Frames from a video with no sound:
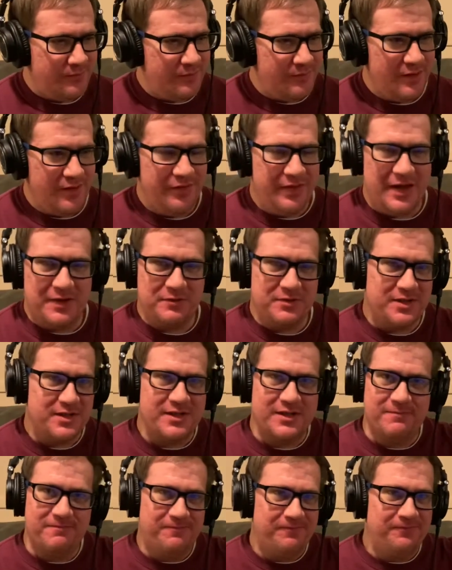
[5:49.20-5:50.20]
That
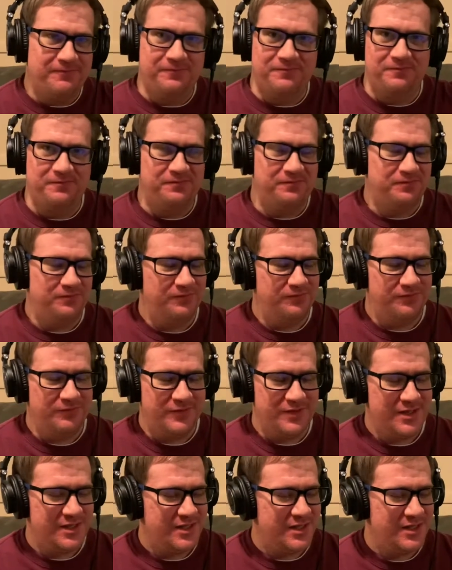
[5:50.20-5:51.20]
was
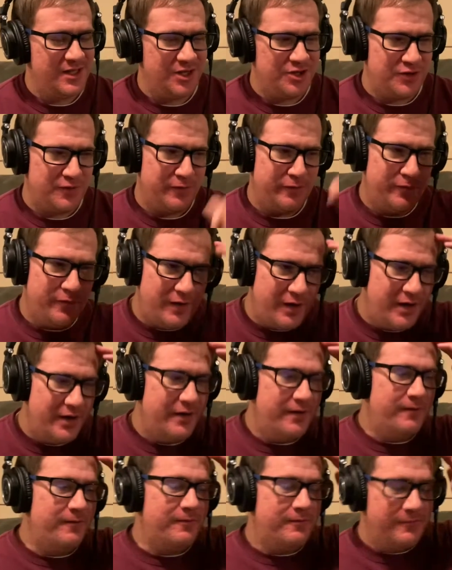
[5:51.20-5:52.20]
such a
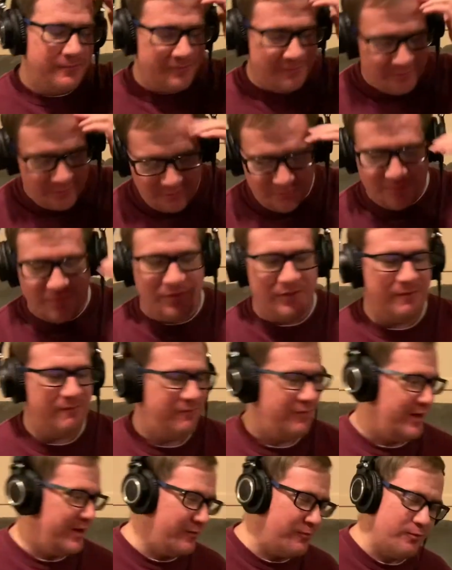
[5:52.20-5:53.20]
fun,
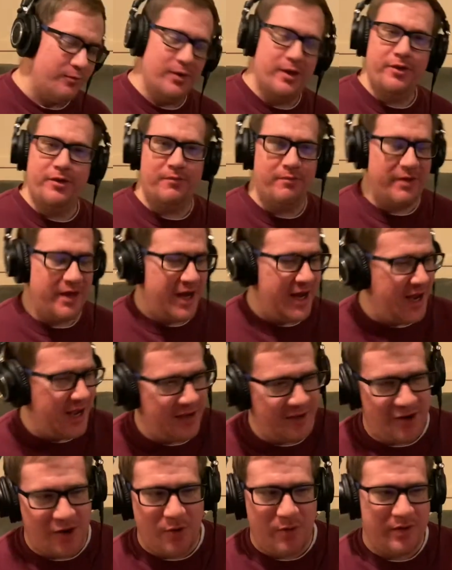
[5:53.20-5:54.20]
like, rhythm they had
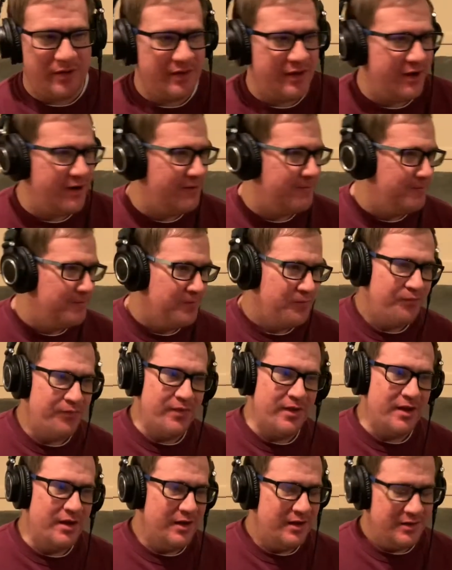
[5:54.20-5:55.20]
going there.
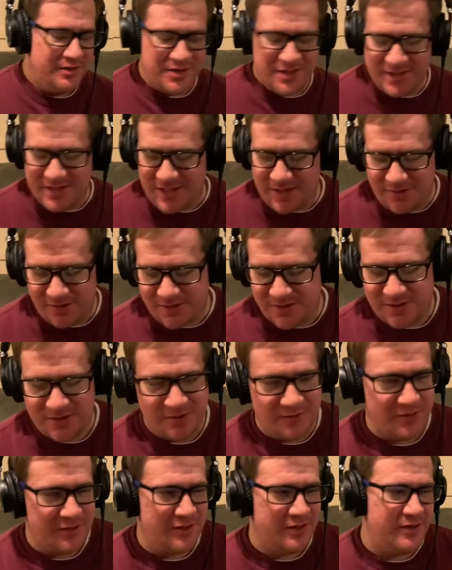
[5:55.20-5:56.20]
Just sounded so
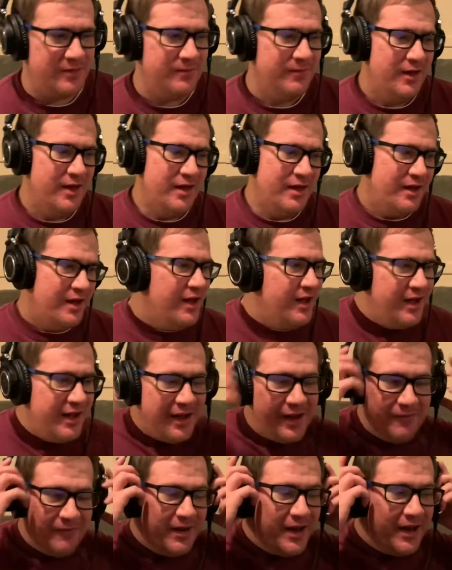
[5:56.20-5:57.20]
good.
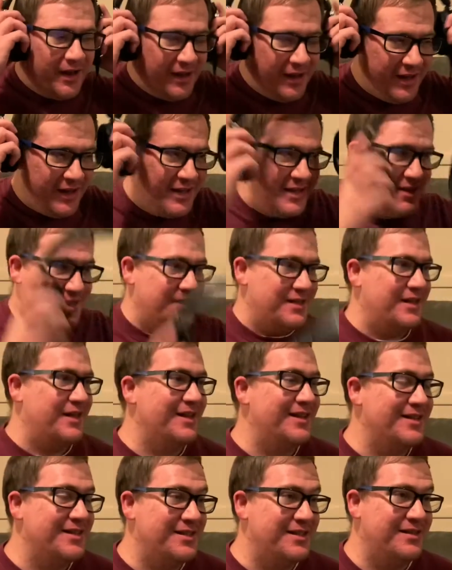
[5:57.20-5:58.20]
And man,
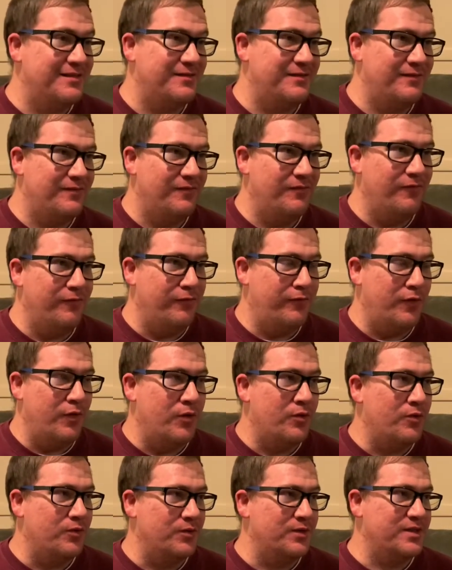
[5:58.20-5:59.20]
his
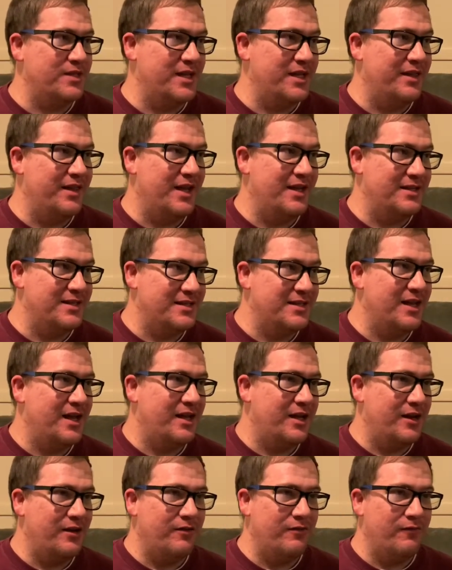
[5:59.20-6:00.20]
vocals in that
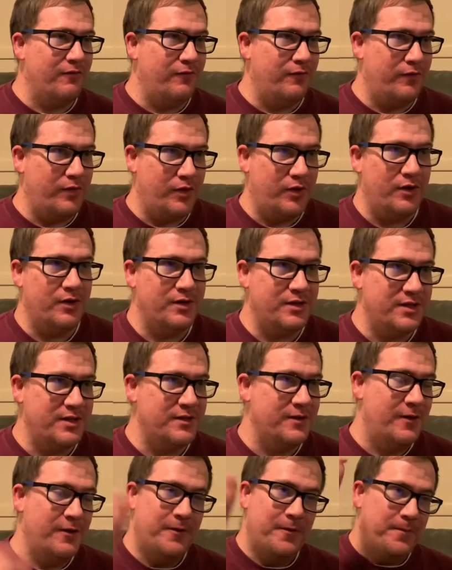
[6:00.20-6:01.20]
second verse,
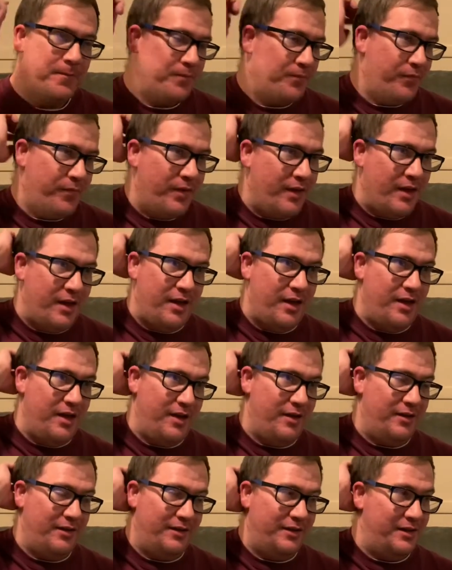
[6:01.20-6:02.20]

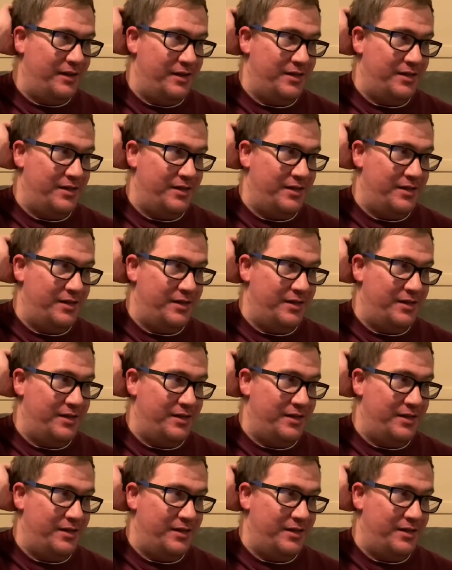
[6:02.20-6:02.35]
this